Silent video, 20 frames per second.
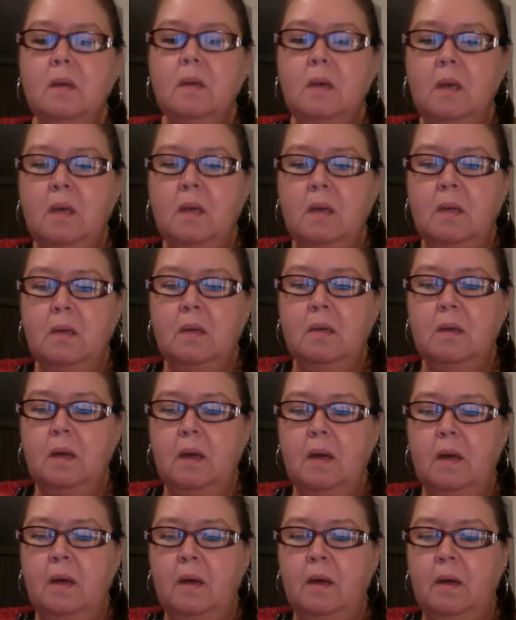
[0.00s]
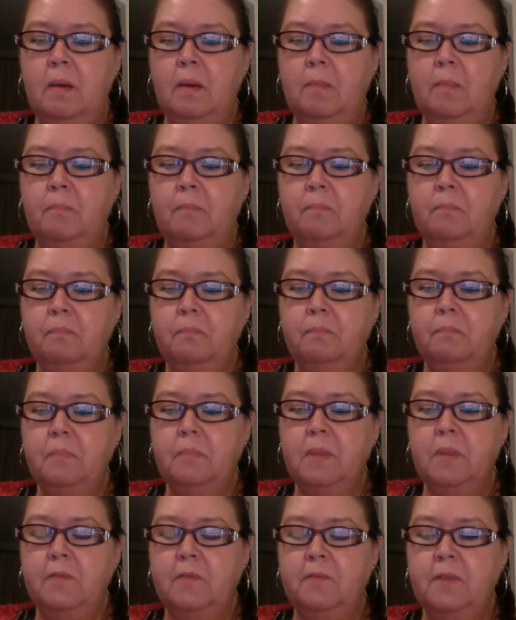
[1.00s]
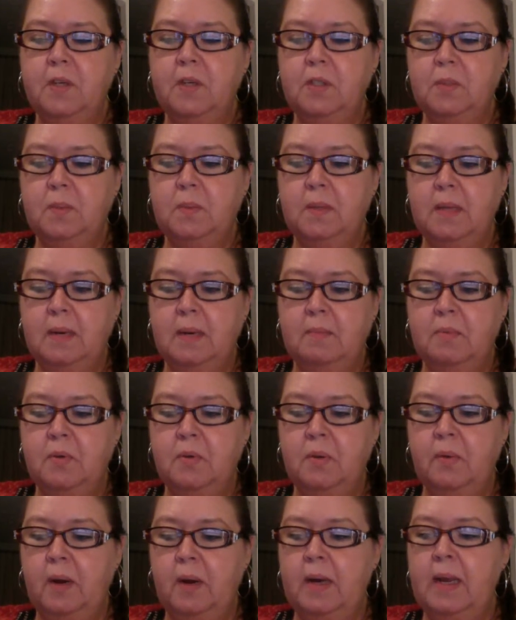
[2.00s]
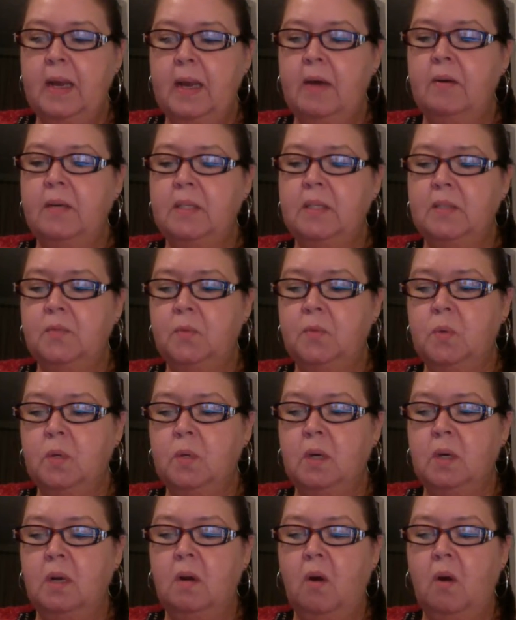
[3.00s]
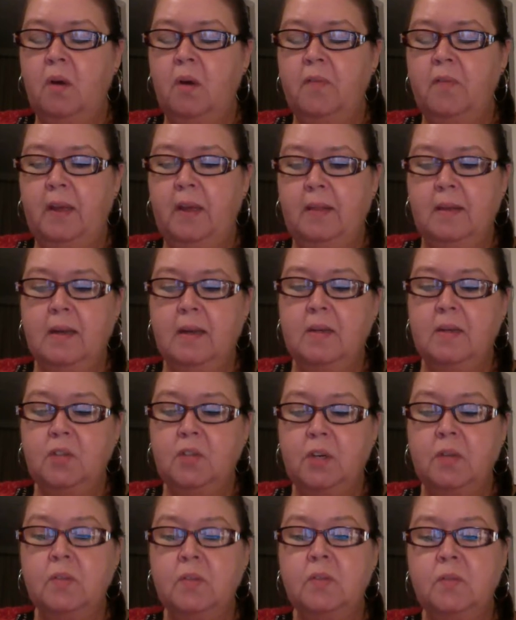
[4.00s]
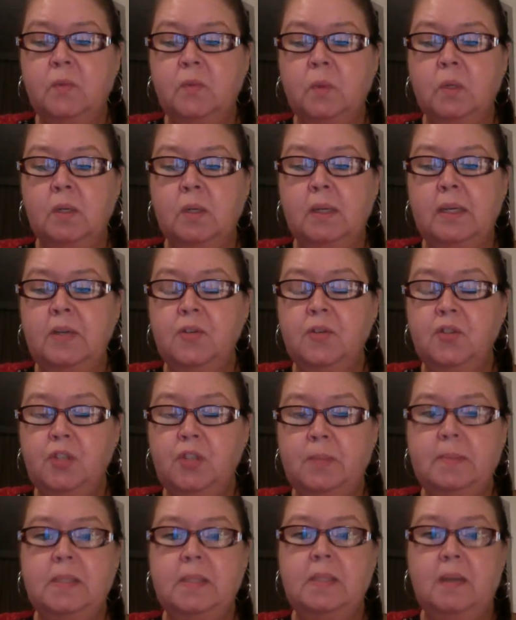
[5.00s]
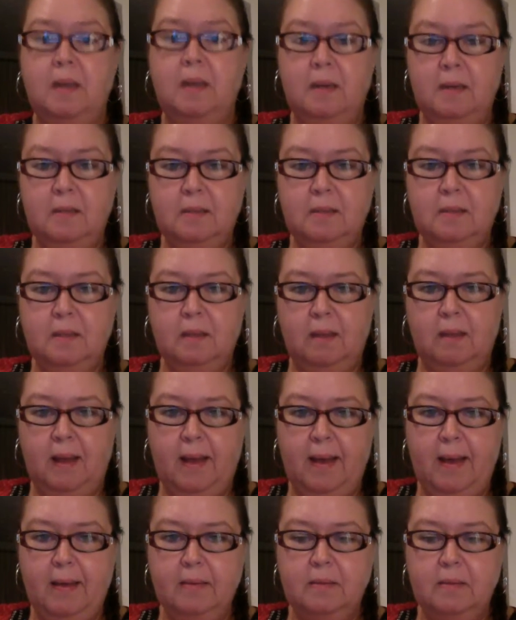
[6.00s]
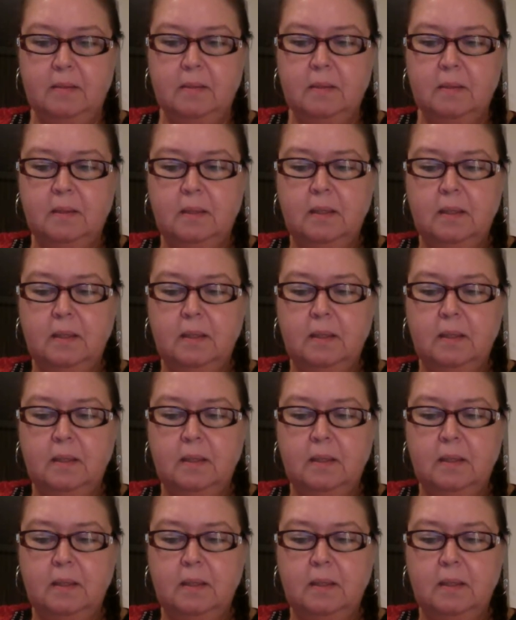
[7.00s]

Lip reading: And the first one that I'm doing right now is for an artifact that I chose for Leadership Studies class.